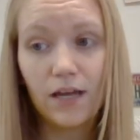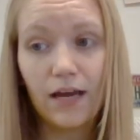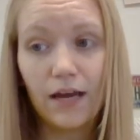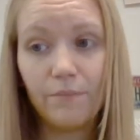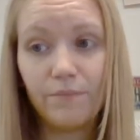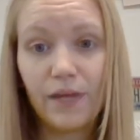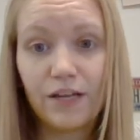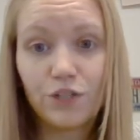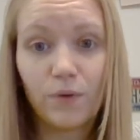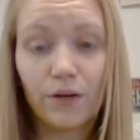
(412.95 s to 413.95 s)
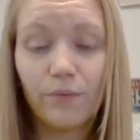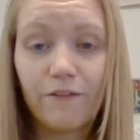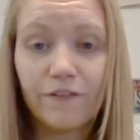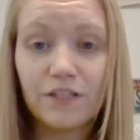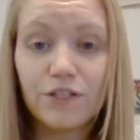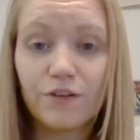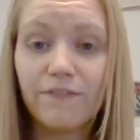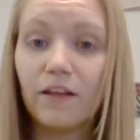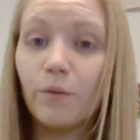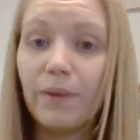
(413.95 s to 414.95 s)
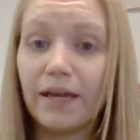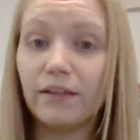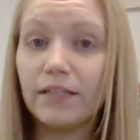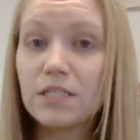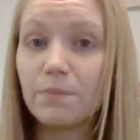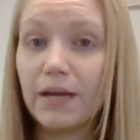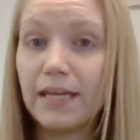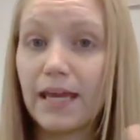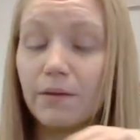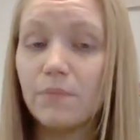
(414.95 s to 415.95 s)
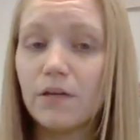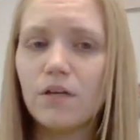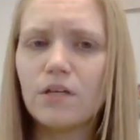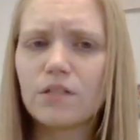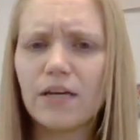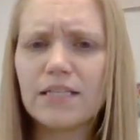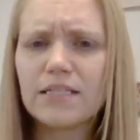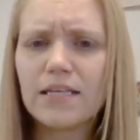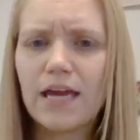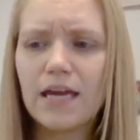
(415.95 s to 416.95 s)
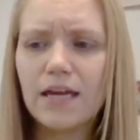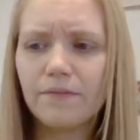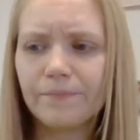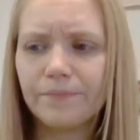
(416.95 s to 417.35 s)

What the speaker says: and you want to reference your fellow panelists by name. So I'd say,